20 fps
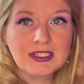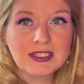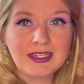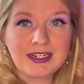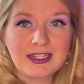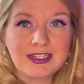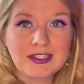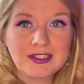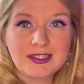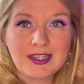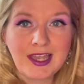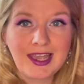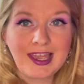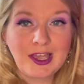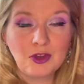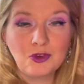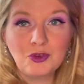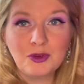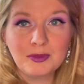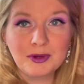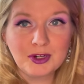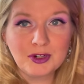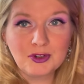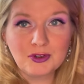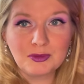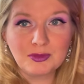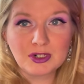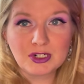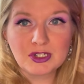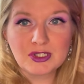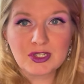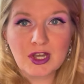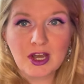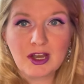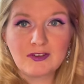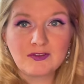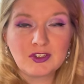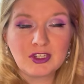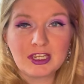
and it's like uber, uber soft.